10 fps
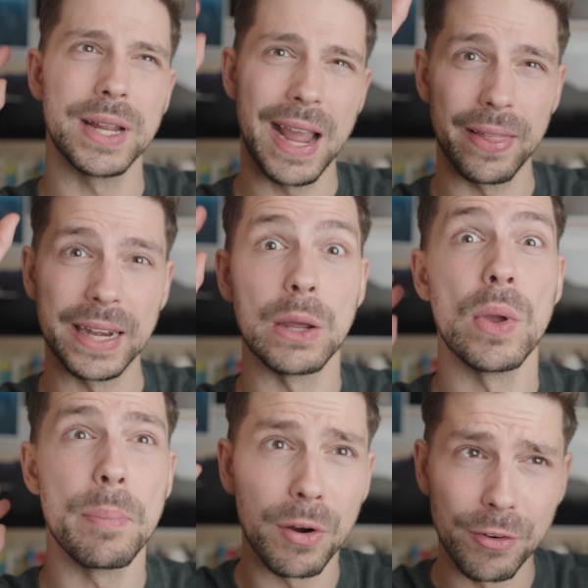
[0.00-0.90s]
reality
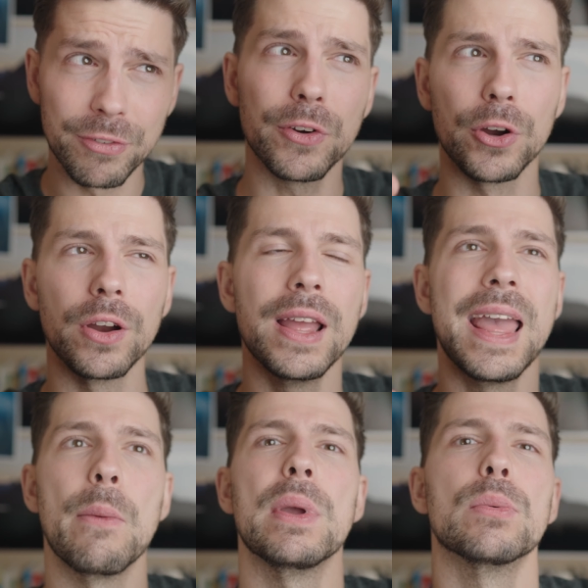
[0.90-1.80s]
we prefer
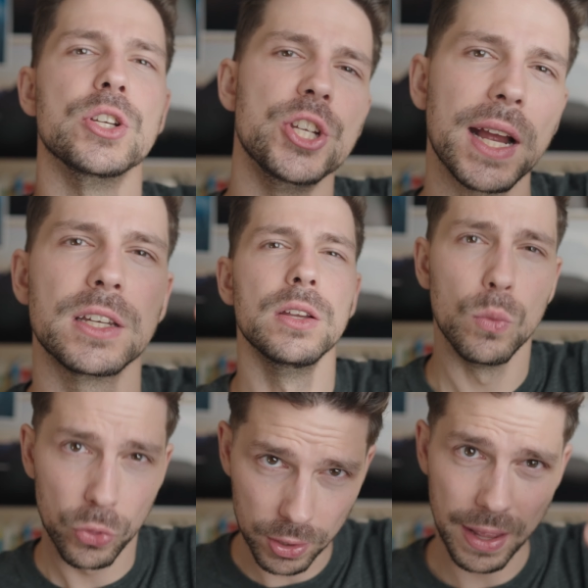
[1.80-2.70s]
and we reject
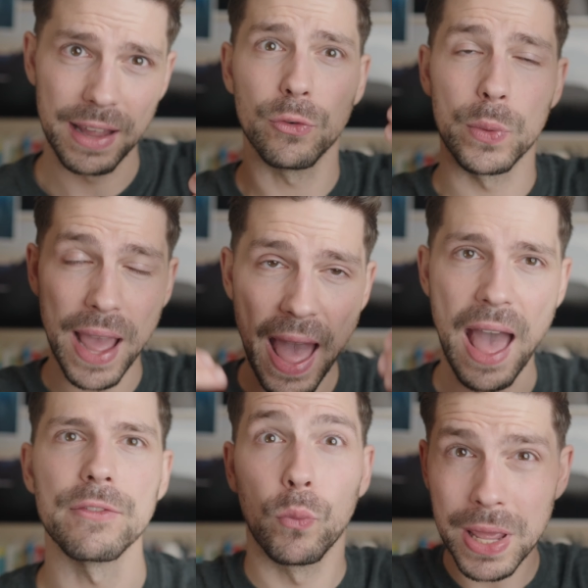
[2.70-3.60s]
the life we
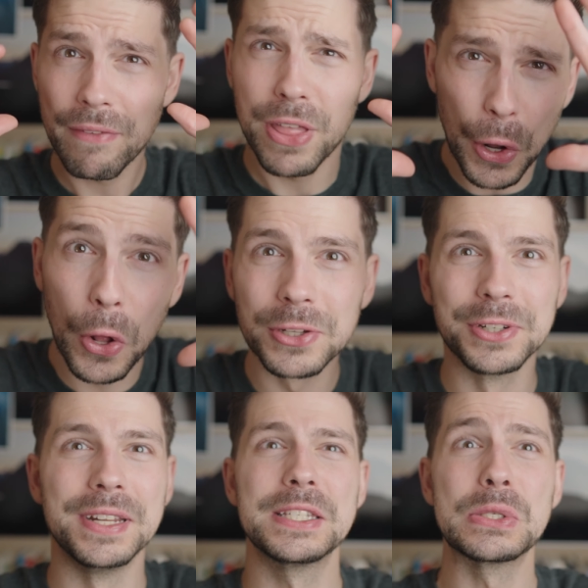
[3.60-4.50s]
have. When you have that
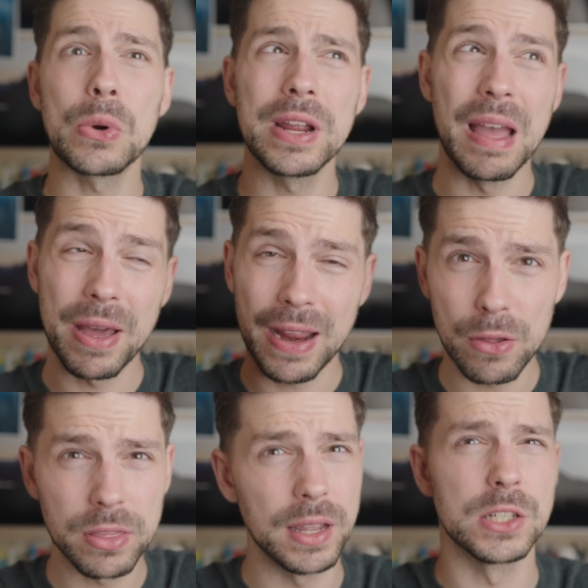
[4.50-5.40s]
alternate story about how
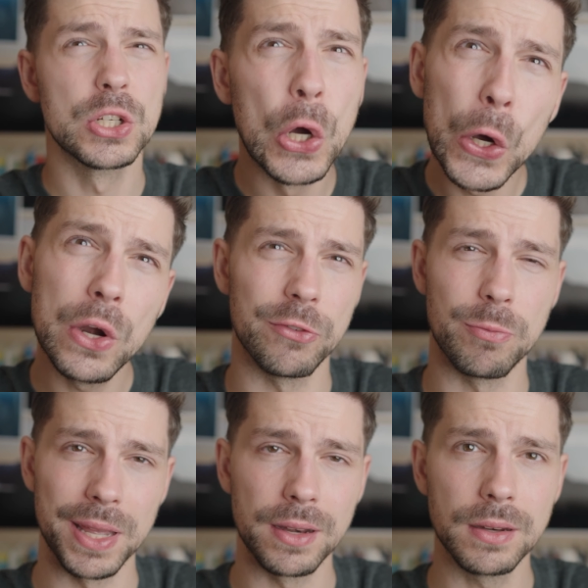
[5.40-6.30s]
things could have
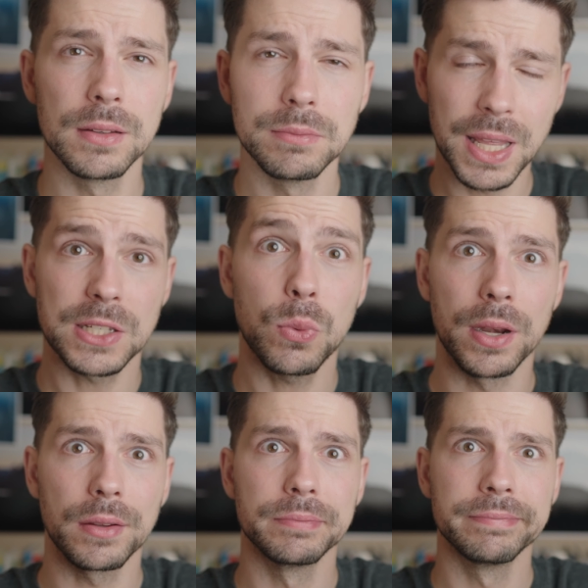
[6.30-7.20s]
been, guess
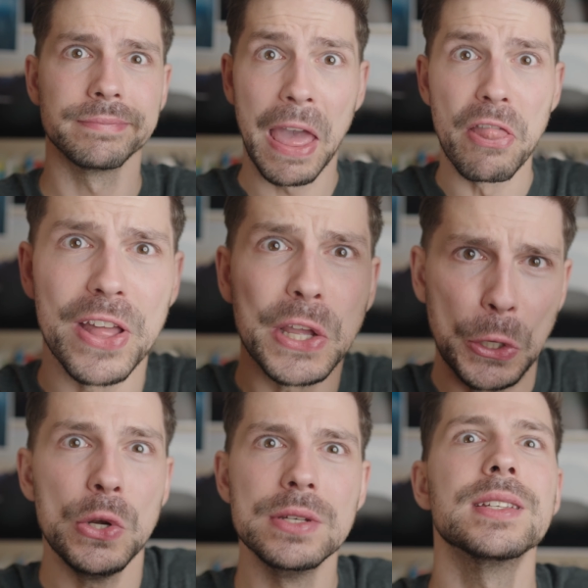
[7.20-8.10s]
what? They
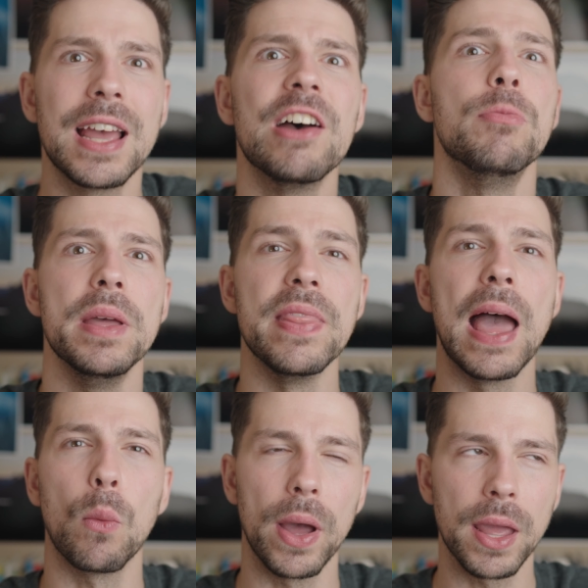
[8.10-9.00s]
couldn't have been
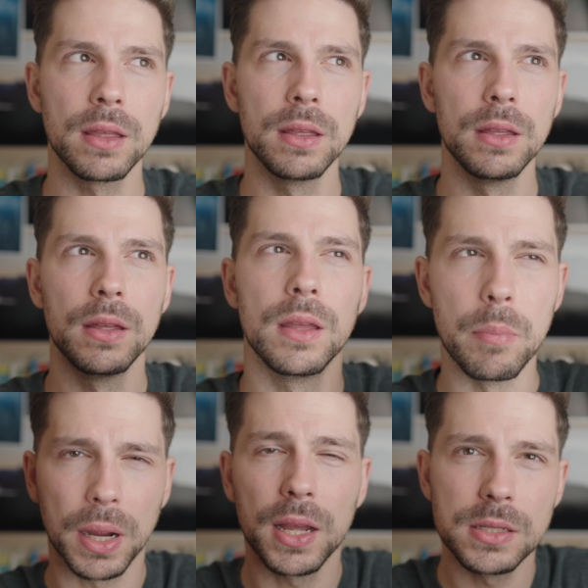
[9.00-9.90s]
that way
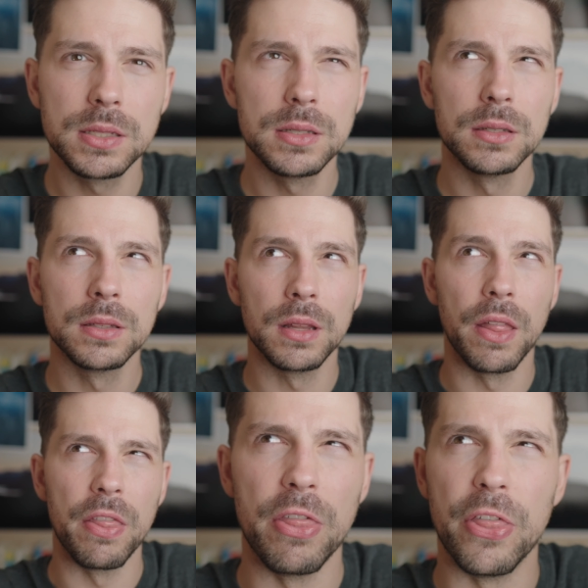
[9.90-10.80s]
because
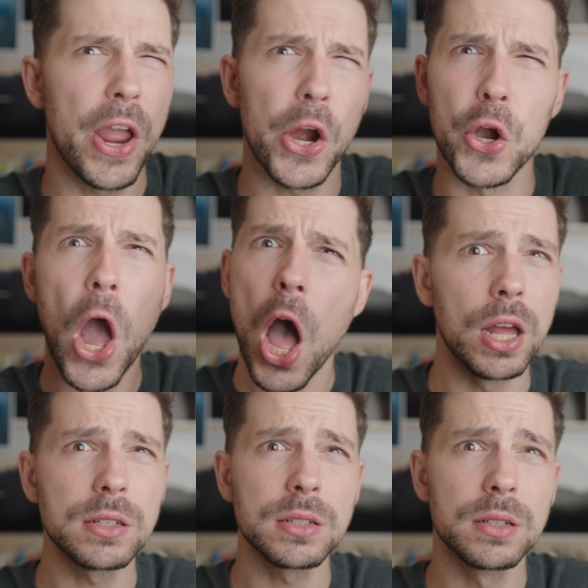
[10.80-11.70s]
they're
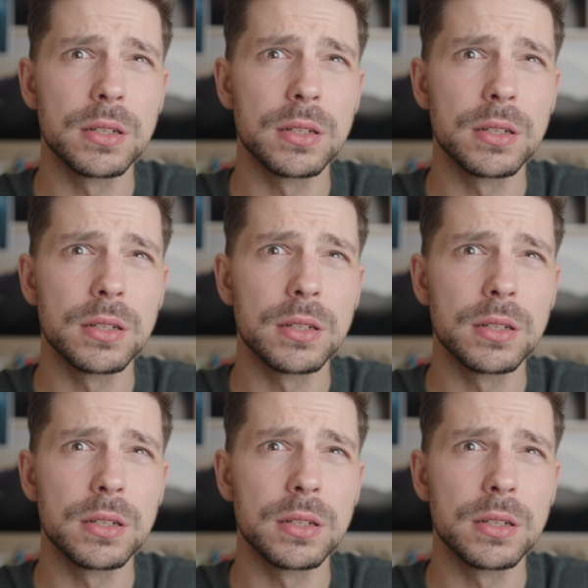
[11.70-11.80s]
not.